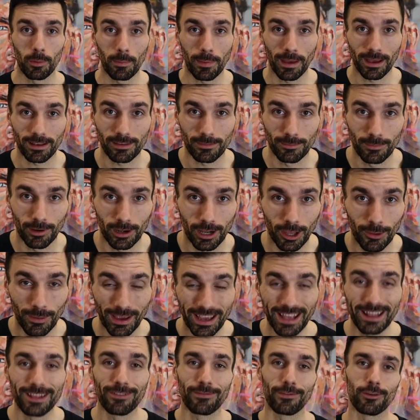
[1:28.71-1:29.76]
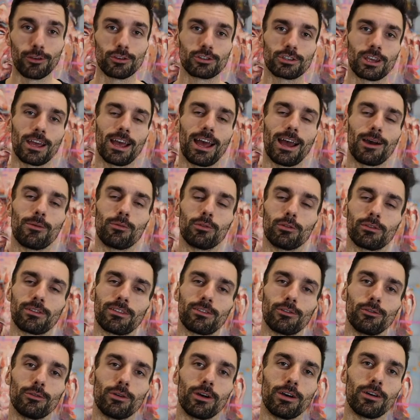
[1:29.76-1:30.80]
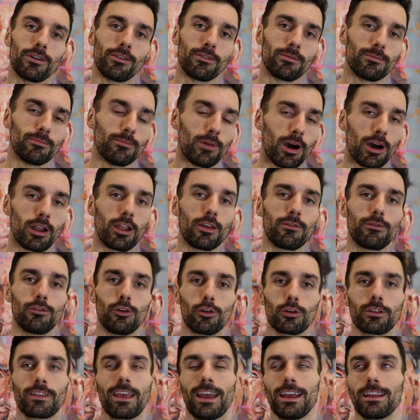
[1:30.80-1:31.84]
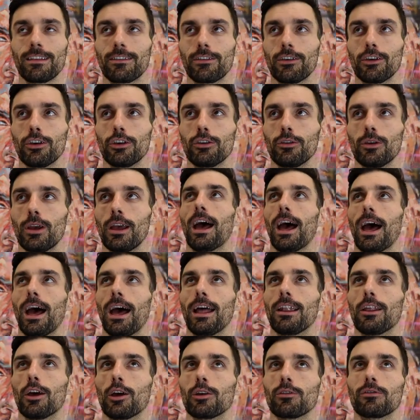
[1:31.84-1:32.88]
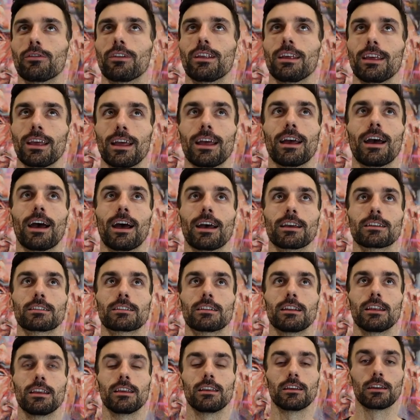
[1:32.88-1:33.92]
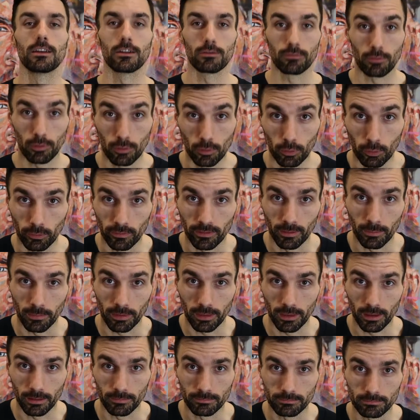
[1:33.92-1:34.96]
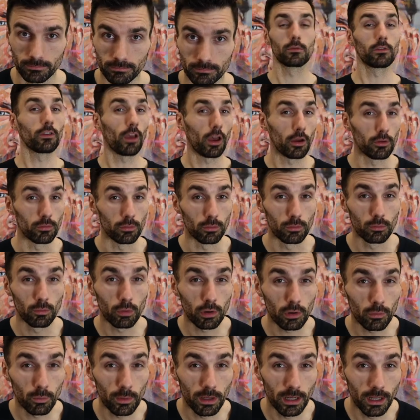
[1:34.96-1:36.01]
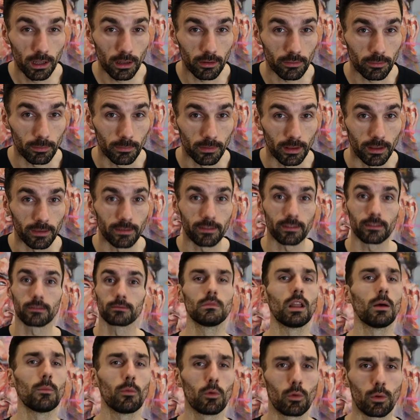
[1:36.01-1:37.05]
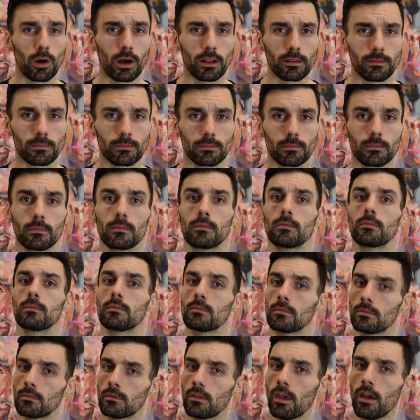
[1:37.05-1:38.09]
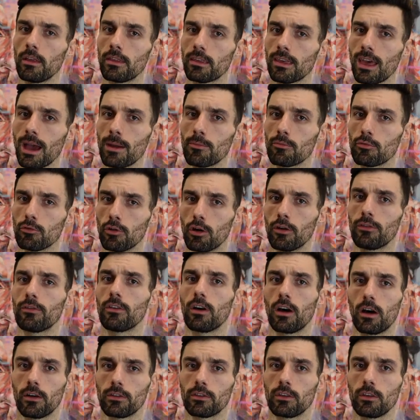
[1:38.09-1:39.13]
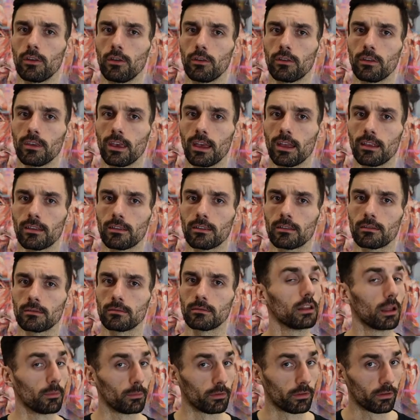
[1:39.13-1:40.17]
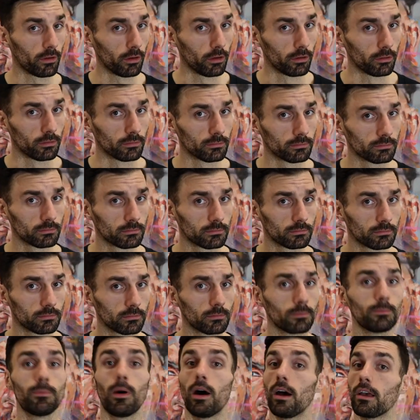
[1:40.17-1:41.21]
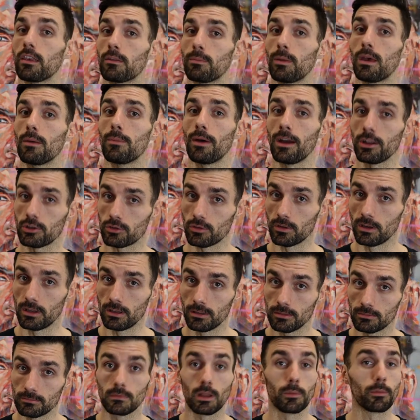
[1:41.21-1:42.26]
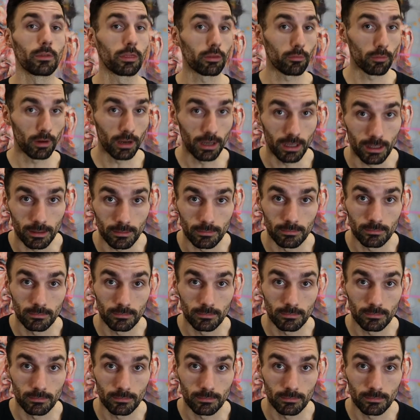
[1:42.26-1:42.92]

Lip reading: be back to Marlow in the future and we'll do a Marlow vlog take two and hopefully actually record something. So, what have we learned from this? Number one, turn the camera off after using it. Number two, buy a spare battery. Number three,